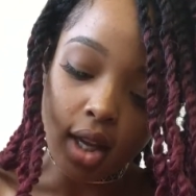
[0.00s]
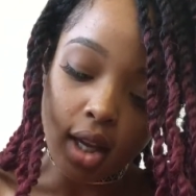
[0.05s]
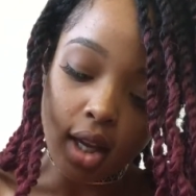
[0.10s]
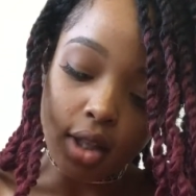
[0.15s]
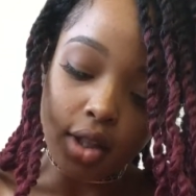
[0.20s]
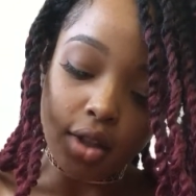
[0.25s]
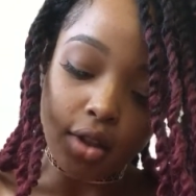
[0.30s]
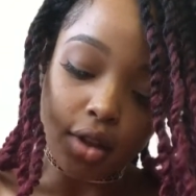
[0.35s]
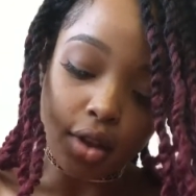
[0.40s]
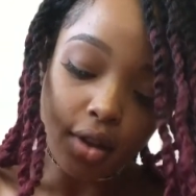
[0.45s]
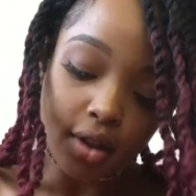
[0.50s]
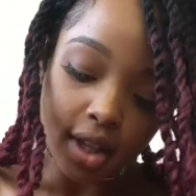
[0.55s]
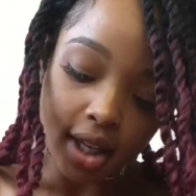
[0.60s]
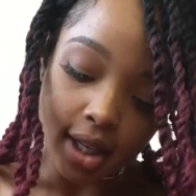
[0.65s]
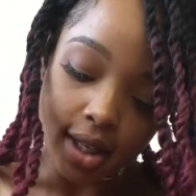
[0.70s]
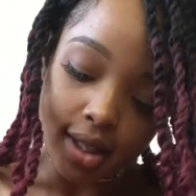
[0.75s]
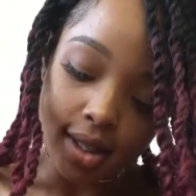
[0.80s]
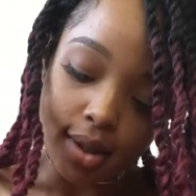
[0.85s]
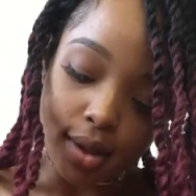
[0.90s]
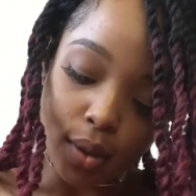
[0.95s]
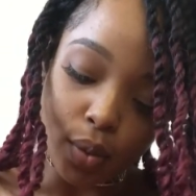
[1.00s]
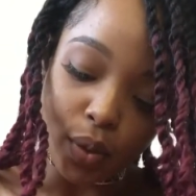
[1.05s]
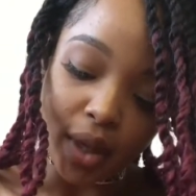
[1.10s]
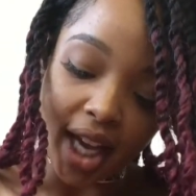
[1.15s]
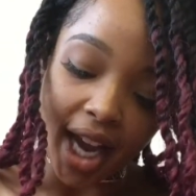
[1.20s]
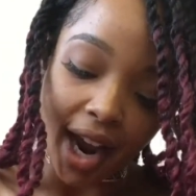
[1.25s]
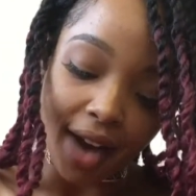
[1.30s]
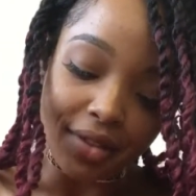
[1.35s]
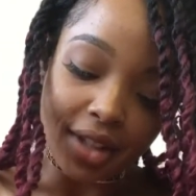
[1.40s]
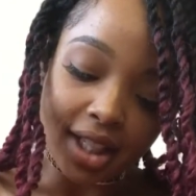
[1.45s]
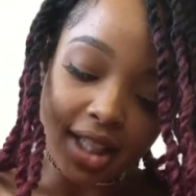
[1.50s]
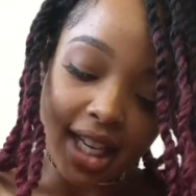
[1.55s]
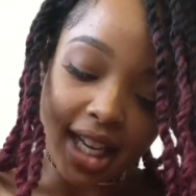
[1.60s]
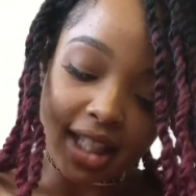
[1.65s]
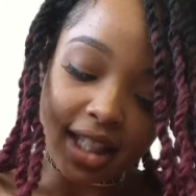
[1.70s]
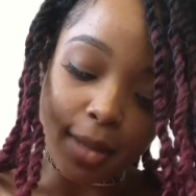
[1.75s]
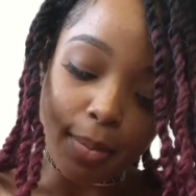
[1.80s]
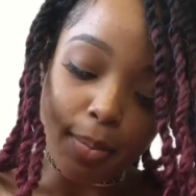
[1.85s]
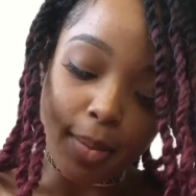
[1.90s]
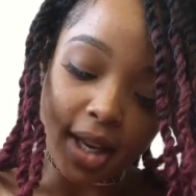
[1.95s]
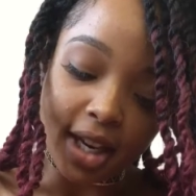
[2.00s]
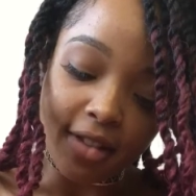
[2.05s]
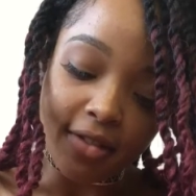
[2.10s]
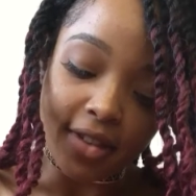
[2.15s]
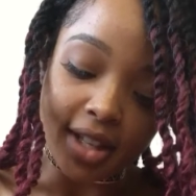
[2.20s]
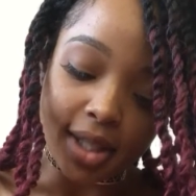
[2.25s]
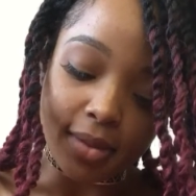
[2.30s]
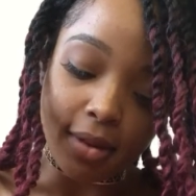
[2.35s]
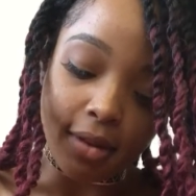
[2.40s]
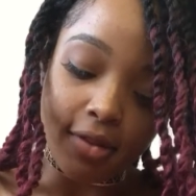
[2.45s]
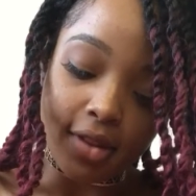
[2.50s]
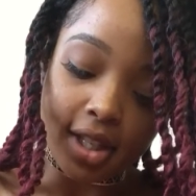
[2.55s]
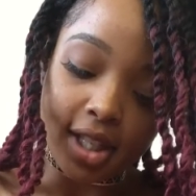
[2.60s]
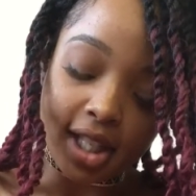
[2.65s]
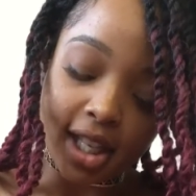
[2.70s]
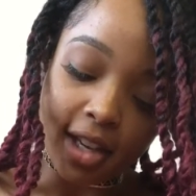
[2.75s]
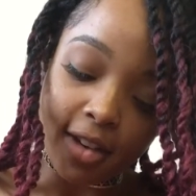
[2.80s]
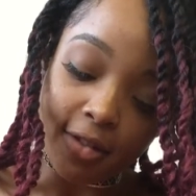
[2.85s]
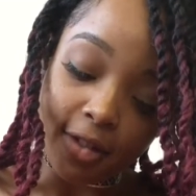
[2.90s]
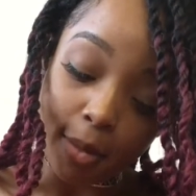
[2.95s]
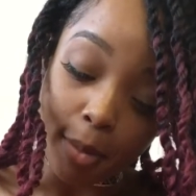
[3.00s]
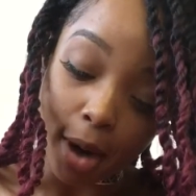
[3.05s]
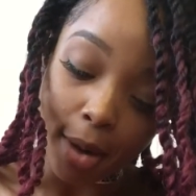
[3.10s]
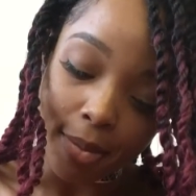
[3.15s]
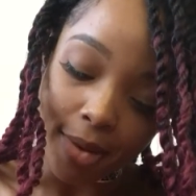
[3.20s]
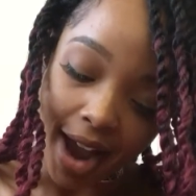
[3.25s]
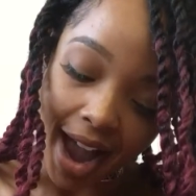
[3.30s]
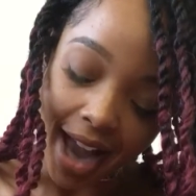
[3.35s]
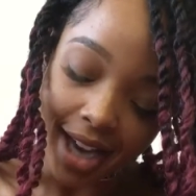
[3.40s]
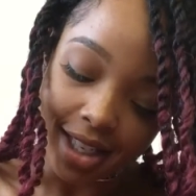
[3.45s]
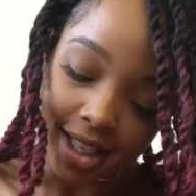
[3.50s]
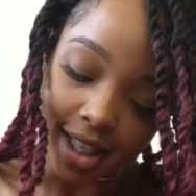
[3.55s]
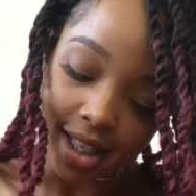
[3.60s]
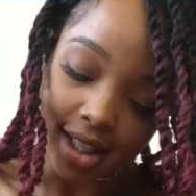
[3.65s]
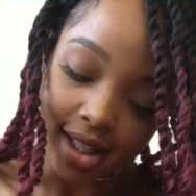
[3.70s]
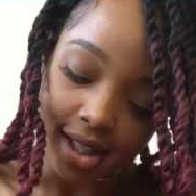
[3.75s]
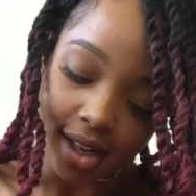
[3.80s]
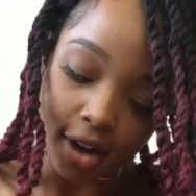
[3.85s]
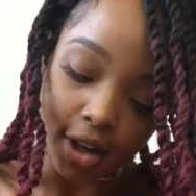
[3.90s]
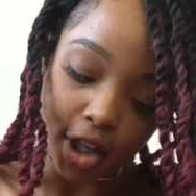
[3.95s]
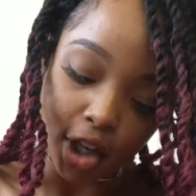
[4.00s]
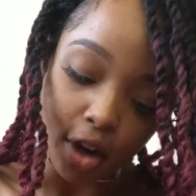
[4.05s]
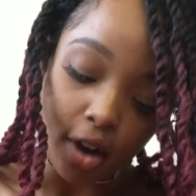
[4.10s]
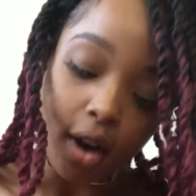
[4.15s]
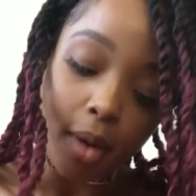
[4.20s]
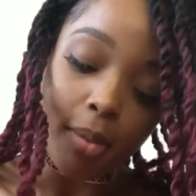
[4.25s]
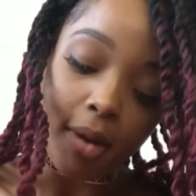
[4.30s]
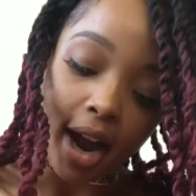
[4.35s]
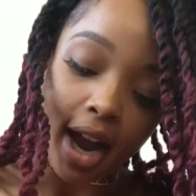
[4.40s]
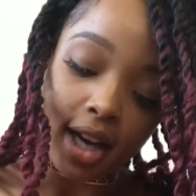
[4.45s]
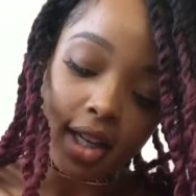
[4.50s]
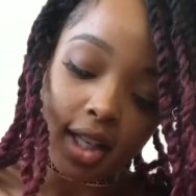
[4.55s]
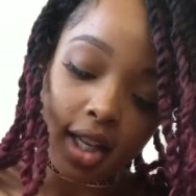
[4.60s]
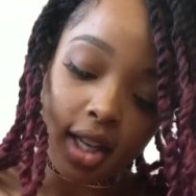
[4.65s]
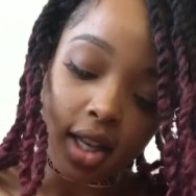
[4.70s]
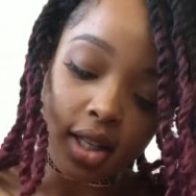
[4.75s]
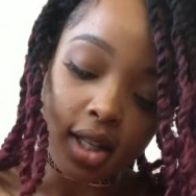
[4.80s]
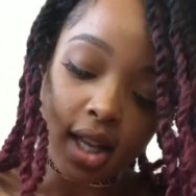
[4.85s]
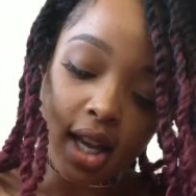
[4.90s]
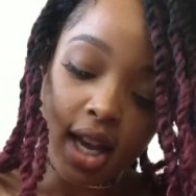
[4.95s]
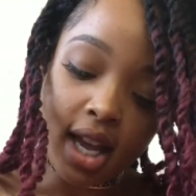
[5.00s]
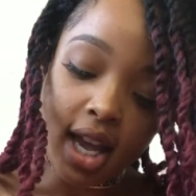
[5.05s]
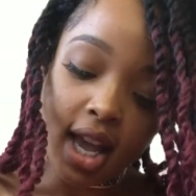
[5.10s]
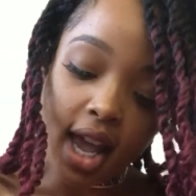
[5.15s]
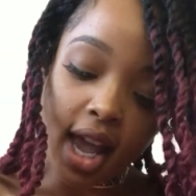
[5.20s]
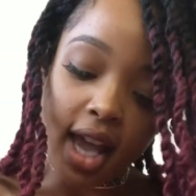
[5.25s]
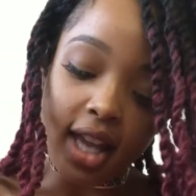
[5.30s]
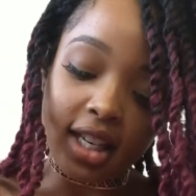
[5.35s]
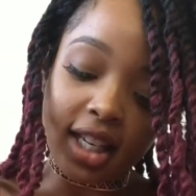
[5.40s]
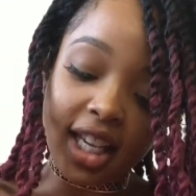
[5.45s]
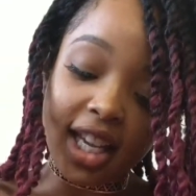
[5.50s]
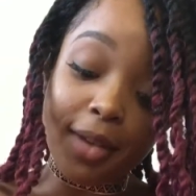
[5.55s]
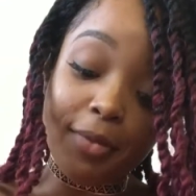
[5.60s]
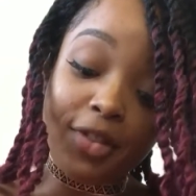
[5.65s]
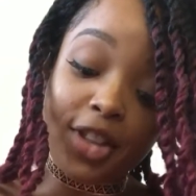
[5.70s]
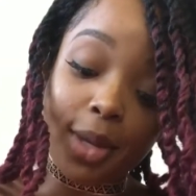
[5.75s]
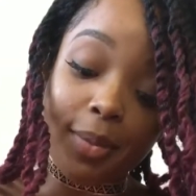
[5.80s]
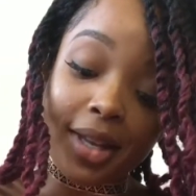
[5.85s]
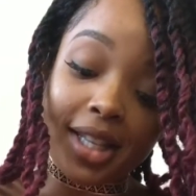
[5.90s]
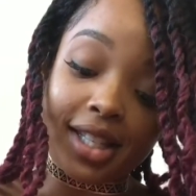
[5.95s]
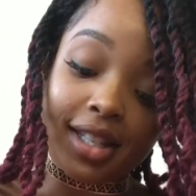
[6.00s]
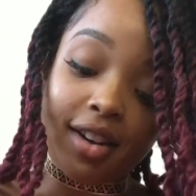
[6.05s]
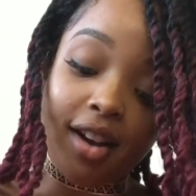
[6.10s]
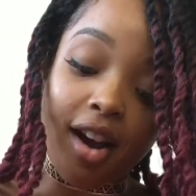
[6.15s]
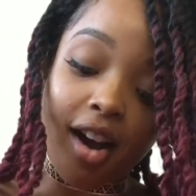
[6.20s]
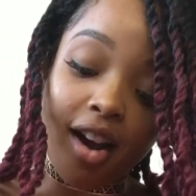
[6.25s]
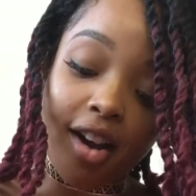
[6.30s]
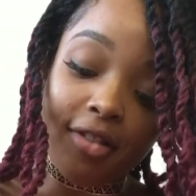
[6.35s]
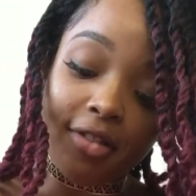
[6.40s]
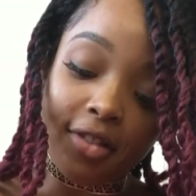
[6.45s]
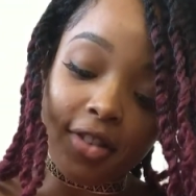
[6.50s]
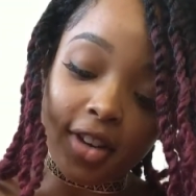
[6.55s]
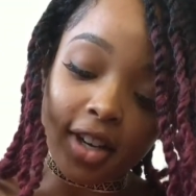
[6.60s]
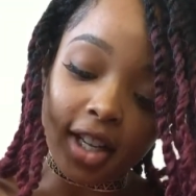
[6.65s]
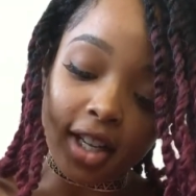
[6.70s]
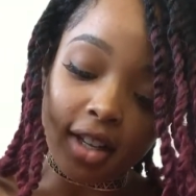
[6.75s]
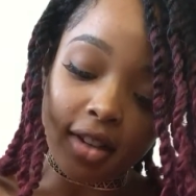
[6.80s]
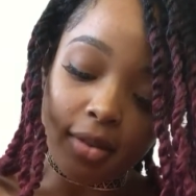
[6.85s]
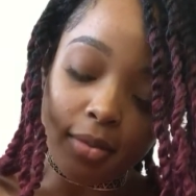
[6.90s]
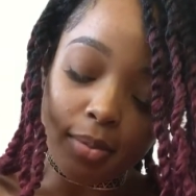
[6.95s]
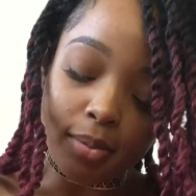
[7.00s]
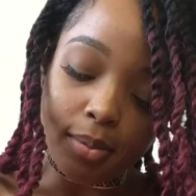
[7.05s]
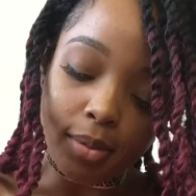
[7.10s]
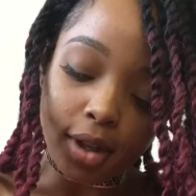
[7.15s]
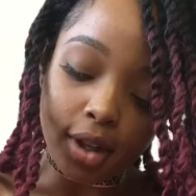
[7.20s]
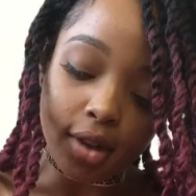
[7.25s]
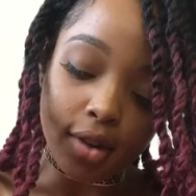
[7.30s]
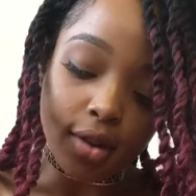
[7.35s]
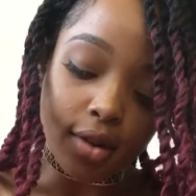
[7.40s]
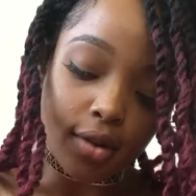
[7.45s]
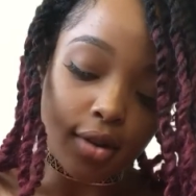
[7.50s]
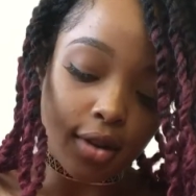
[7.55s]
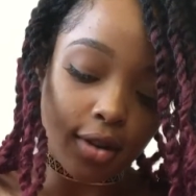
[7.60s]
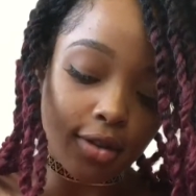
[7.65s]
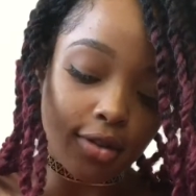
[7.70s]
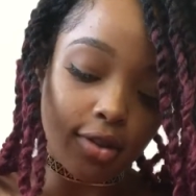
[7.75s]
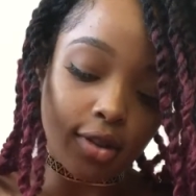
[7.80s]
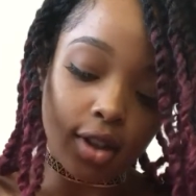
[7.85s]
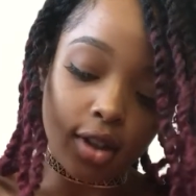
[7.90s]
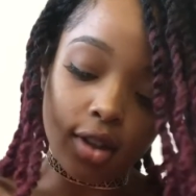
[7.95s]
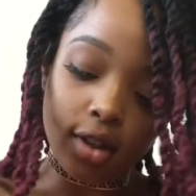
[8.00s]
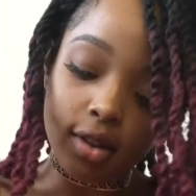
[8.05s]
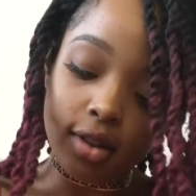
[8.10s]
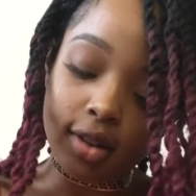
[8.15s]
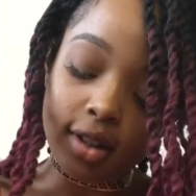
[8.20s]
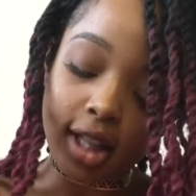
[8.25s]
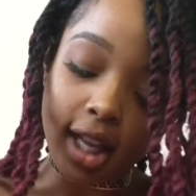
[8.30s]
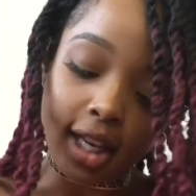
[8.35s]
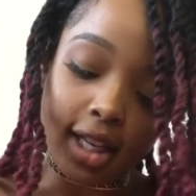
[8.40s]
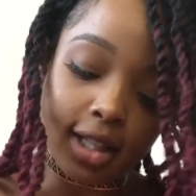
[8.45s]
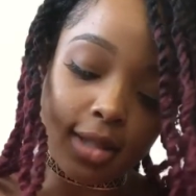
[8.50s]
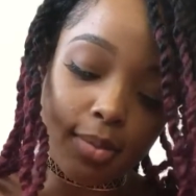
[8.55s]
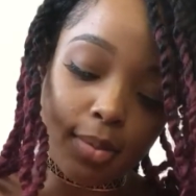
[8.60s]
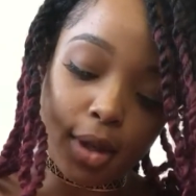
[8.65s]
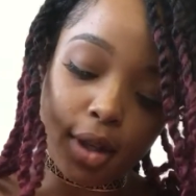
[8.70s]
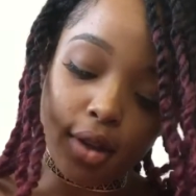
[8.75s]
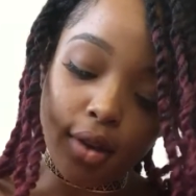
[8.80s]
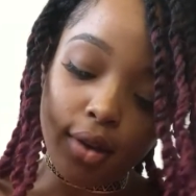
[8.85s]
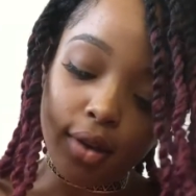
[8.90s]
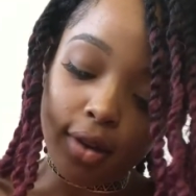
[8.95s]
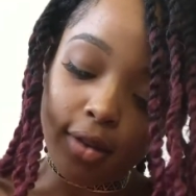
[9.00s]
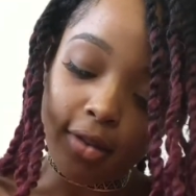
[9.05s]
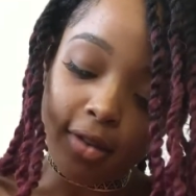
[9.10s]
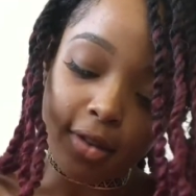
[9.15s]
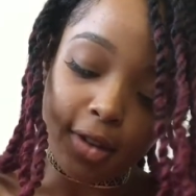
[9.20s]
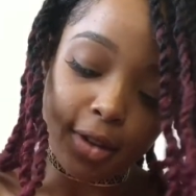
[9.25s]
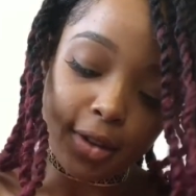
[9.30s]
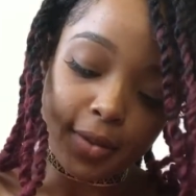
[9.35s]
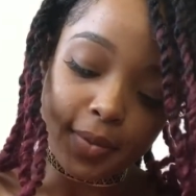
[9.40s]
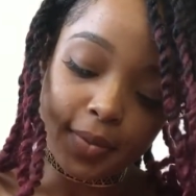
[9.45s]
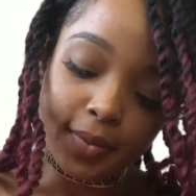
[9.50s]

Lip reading: To do this, we have to take the benefits we receive from our practice, our yoga practice, and give them as an offering. Beautiful. That is beautiful.